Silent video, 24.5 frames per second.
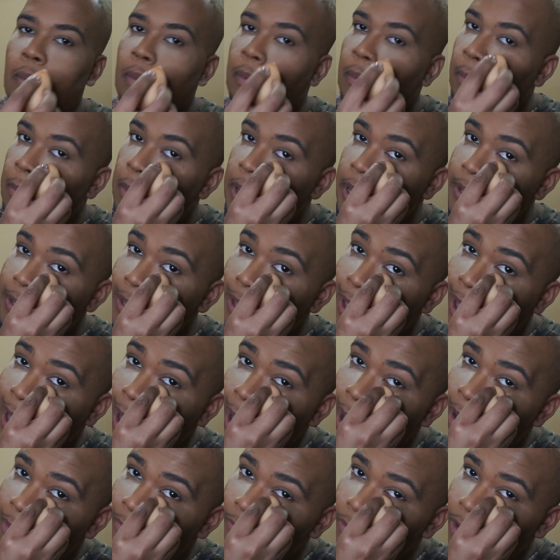But yeah,
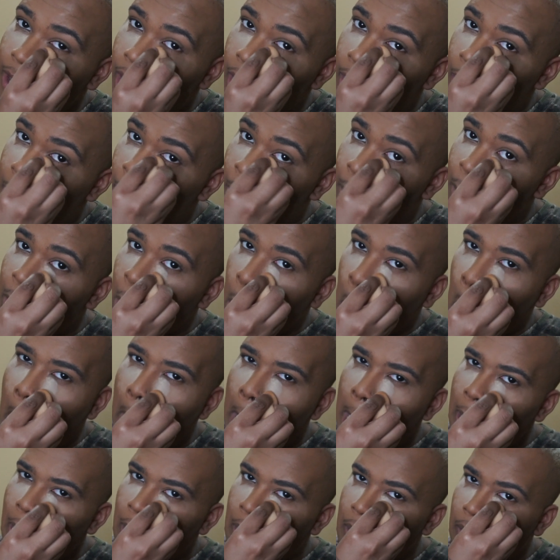I've come
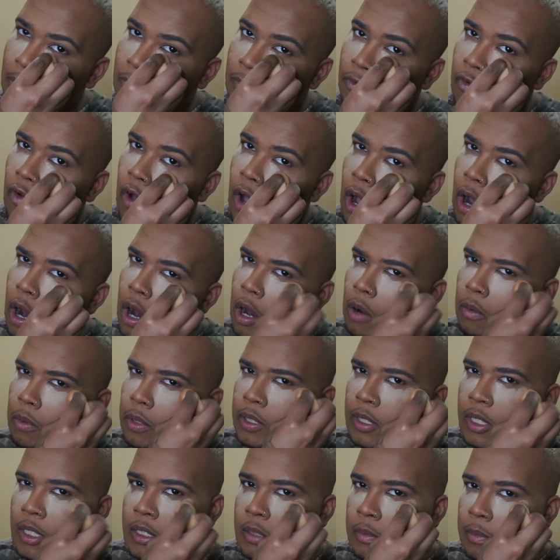quite far with
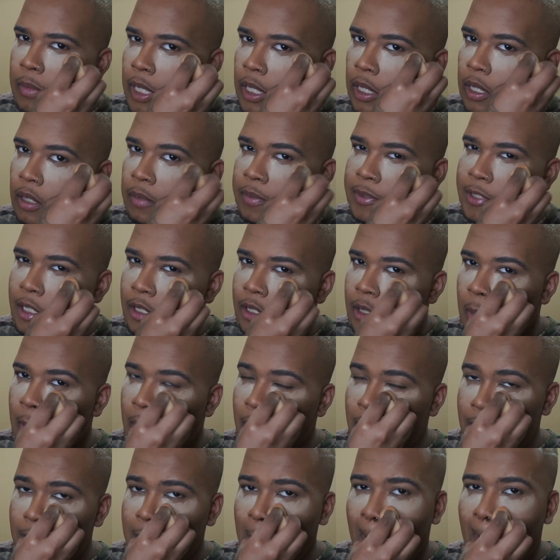this makeup
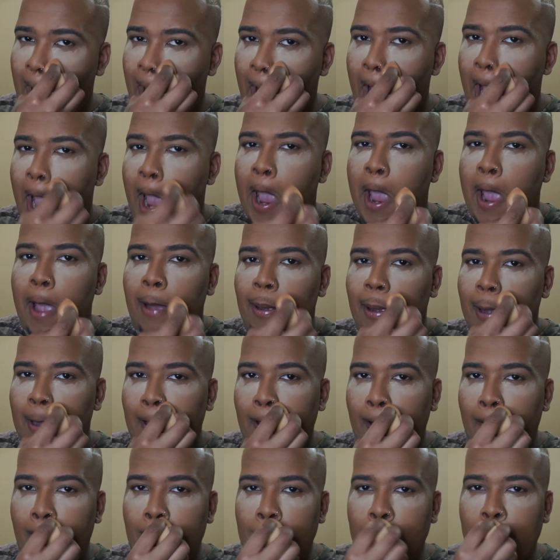situation. Like,
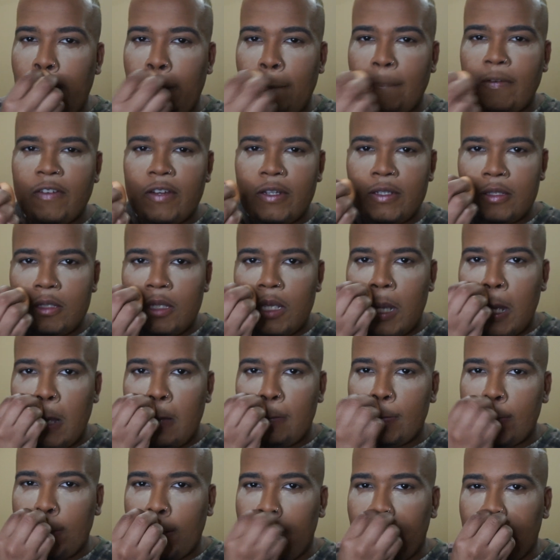all my friends think
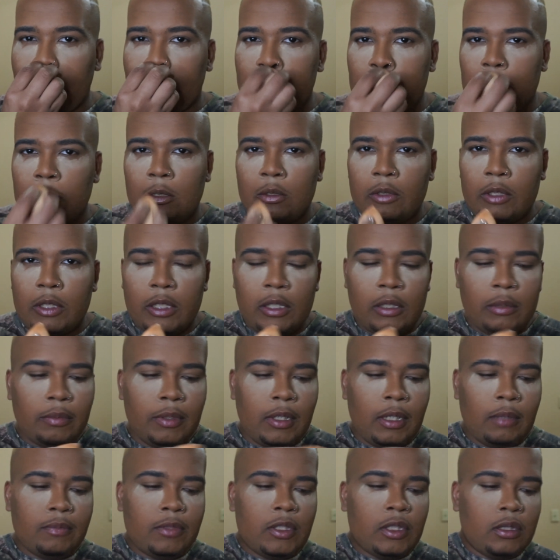I'm like so good, but
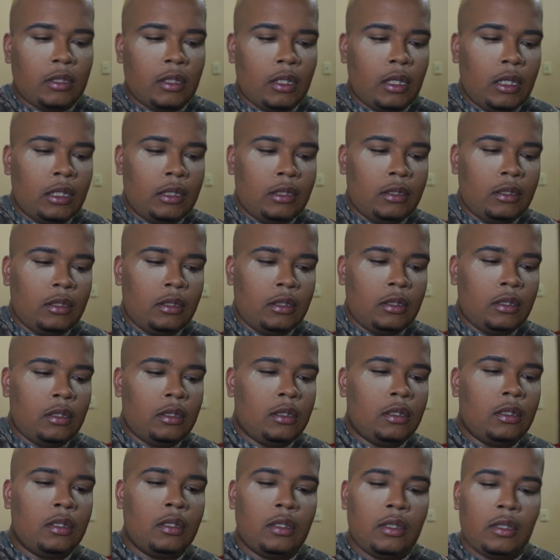I'm just like,
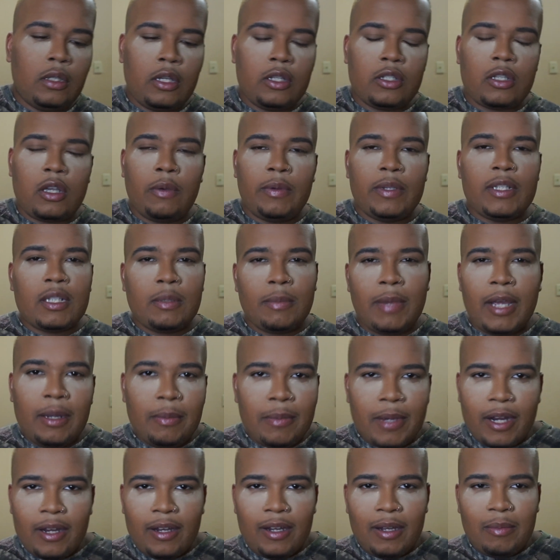there's always somebody
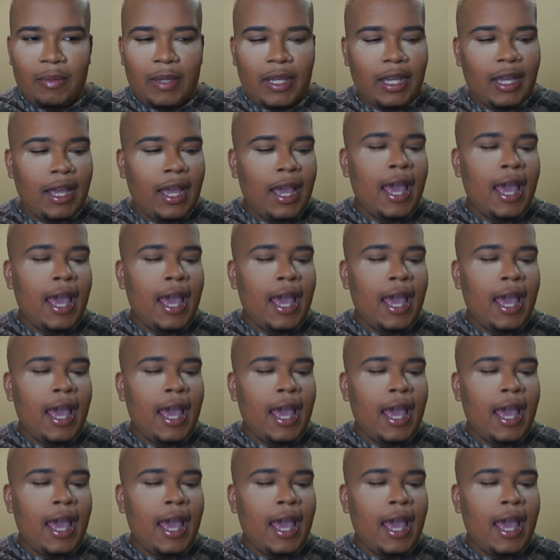better than me.